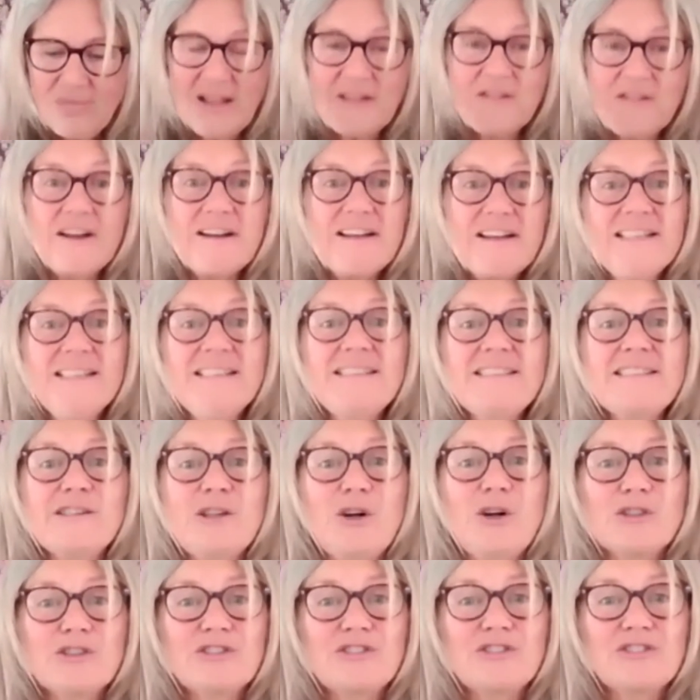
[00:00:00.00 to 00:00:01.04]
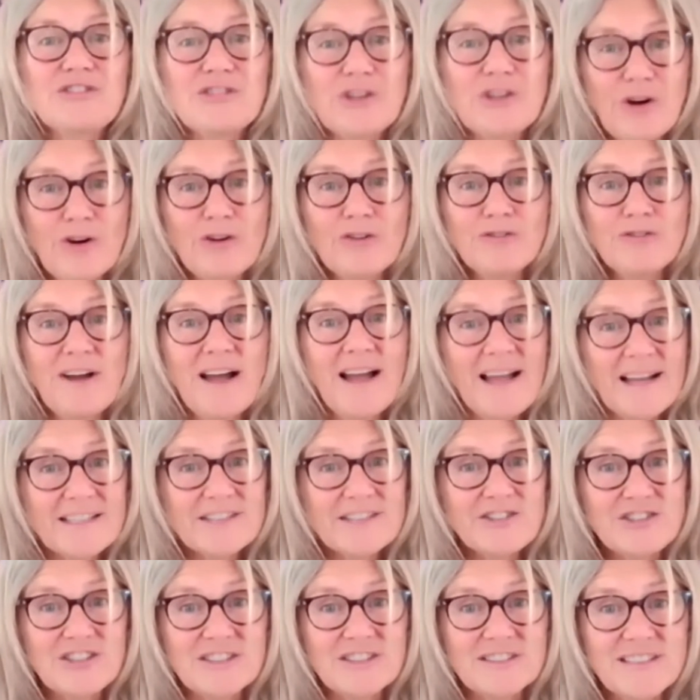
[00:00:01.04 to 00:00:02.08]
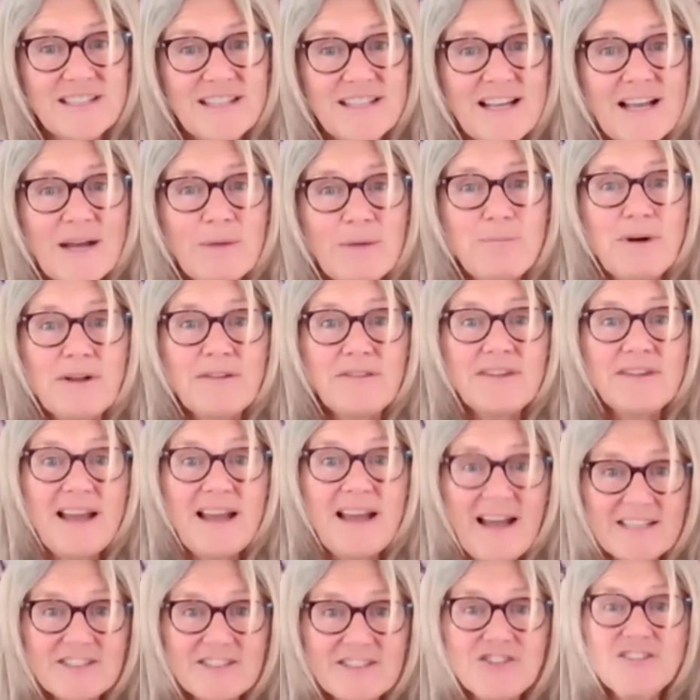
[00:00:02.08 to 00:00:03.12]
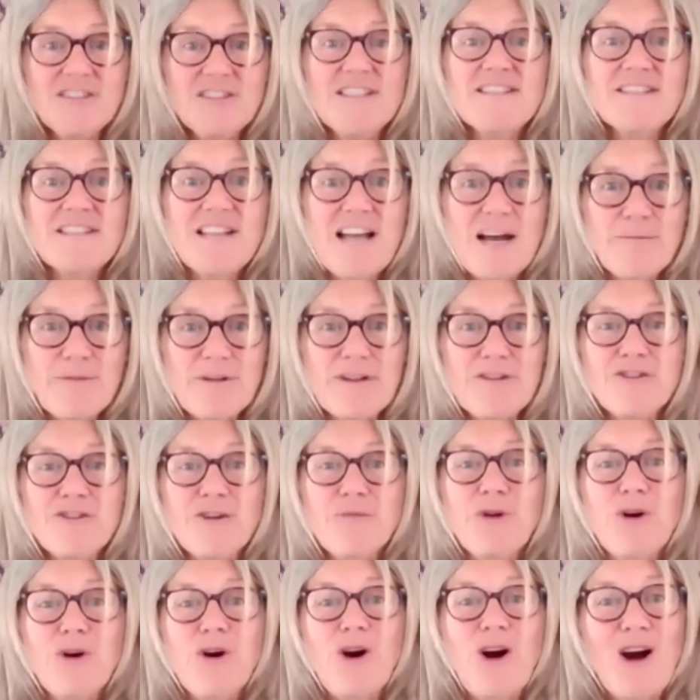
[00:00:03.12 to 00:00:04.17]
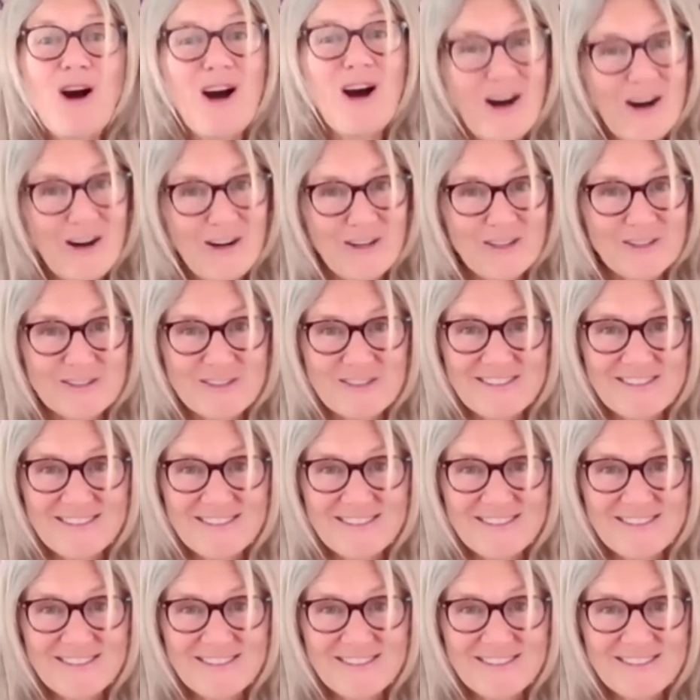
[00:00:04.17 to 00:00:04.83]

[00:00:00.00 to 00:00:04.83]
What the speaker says: there is lots of action, but the action is coming from your heart,